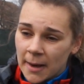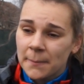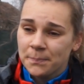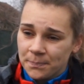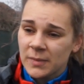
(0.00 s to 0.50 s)
Yeah.
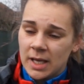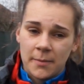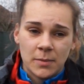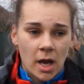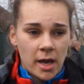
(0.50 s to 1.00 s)

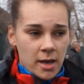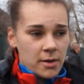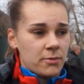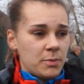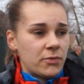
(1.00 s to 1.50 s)
I
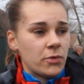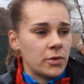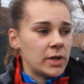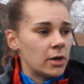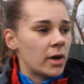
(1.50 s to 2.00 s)
have, before
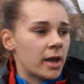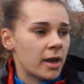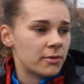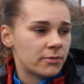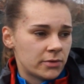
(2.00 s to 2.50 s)
Rio, I
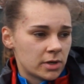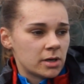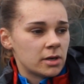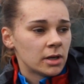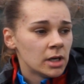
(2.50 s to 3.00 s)
have
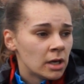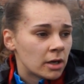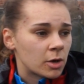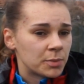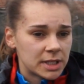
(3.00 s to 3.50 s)
a
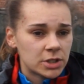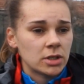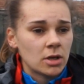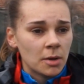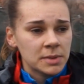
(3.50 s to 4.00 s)

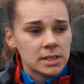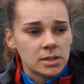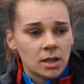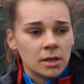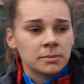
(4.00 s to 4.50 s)
competition in
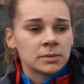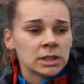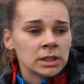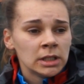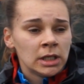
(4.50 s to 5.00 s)
Amsterdam
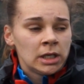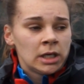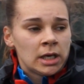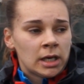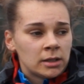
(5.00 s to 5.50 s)

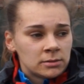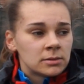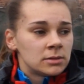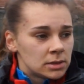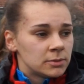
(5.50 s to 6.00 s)

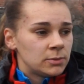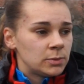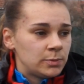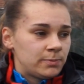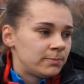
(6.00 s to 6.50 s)
and
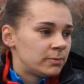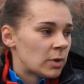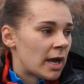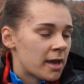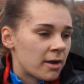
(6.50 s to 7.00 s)

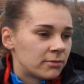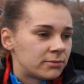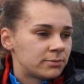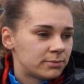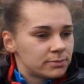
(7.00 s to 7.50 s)
I have,
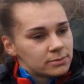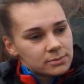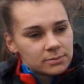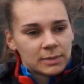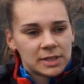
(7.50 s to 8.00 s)

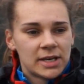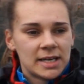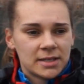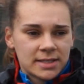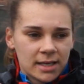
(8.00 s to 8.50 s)
my
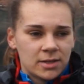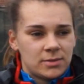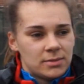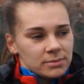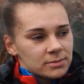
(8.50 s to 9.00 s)
trainer said,
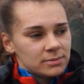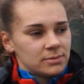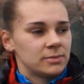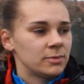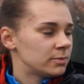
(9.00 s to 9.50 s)

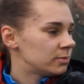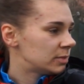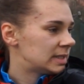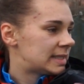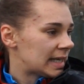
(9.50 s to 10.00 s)

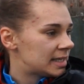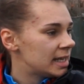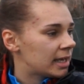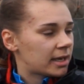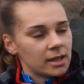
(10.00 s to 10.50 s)

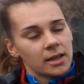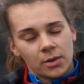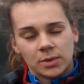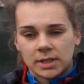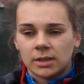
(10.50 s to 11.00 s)
technique and
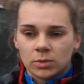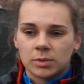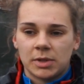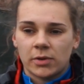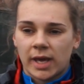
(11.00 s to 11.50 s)
everything
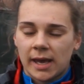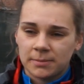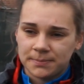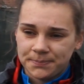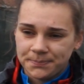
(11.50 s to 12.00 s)
will be okay.